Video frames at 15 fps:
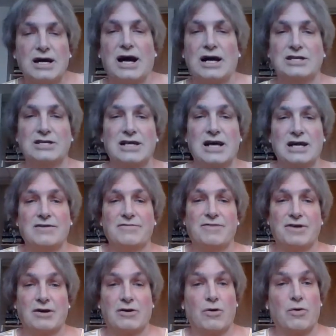I just had to
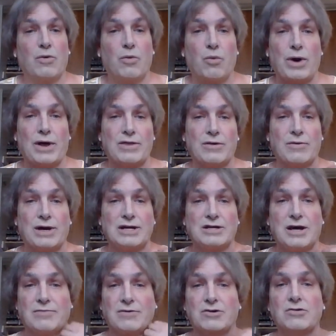figure out when the right
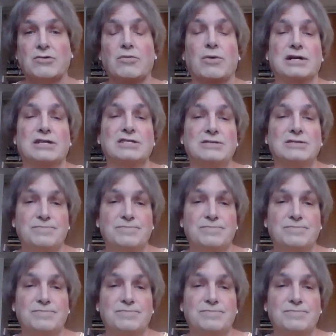time to do it was.